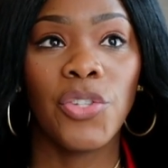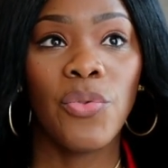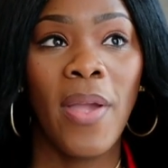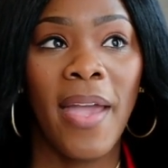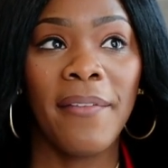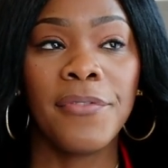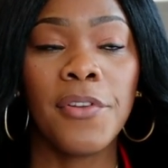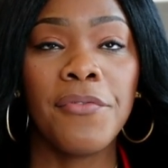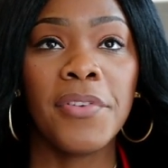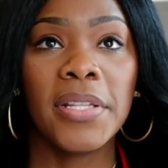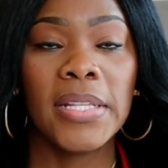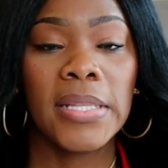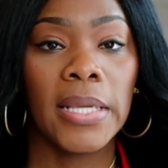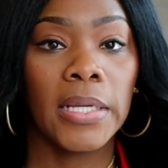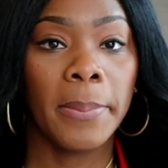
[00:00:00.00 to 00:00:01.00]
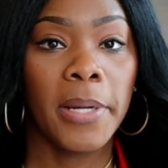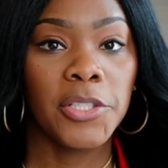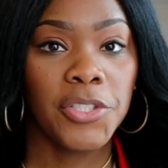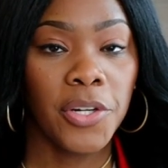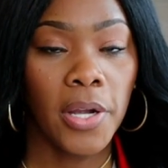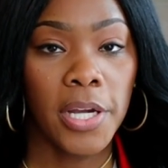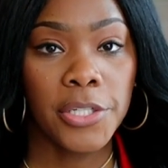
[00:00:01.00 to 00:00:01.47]
you have to really think
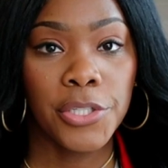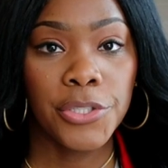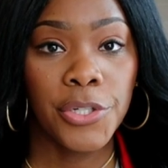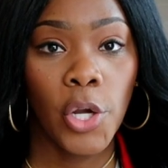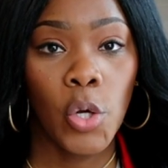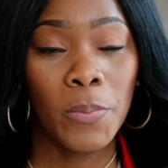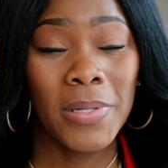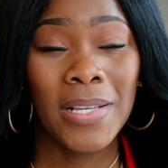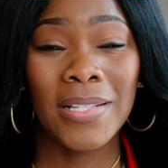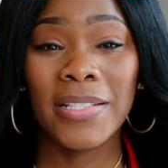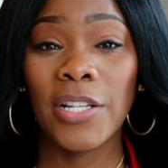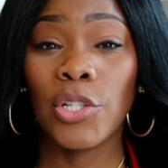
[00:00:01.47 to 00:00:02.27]
about your undertone because